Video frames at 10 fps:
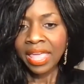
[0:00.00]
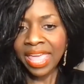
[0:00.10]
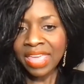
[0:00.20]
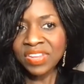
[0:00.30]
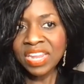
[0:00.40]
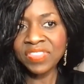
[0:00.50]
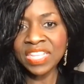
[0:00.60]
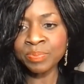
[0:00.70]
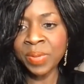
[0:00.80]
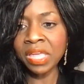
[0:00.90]
Even if
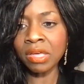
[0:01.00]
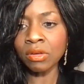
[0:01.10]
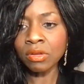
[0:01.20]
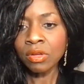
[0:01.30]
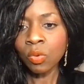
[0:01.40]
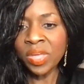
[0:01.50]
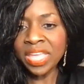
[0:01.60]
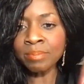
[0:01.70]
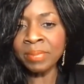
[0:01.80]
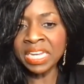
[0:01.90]
this bill we
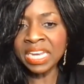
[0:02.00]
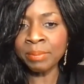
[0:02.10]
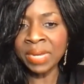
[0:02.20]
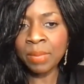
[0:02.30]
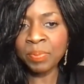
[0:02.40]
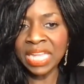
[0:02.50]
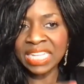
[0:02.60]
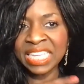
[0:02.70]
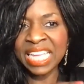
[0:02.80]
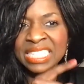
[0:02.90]
can
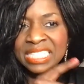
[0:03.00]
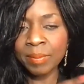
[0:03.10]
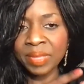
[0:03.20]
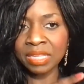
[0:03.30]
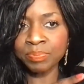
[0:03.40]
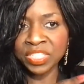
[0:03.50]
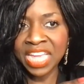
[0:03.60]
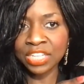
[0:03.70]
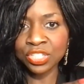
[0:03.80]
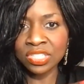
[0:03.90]
manipulate to get some of the
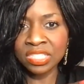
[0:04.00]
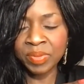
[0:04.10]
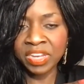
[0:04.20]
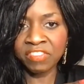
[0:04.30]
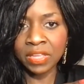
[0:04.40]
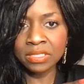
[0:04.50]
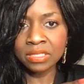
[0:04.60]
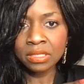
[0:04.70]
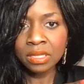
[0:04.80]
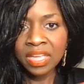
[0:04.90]
protections and benefits,
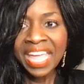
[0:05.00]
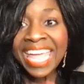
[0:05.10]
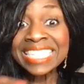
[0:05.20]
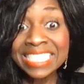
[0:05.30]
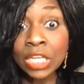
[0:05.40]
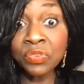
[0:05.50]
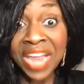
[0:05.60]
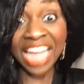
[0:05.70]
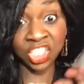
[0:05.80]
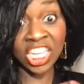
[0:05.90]
it's still
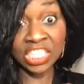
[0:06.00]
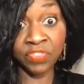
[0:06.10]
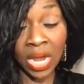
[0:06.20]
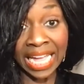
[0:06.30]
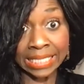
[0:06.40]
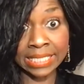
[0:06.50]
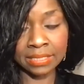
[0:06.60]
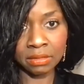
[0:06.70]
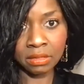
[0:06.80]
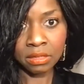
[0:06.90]
not just for us.
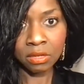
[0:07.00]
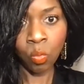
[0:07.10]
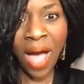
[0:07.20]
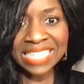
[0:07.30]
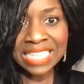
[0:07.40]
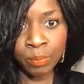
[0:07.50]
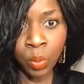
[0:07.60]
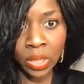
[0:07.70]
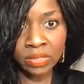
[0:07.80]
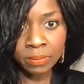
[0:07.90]
Why is that
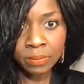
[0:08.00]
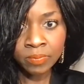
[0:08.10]
important?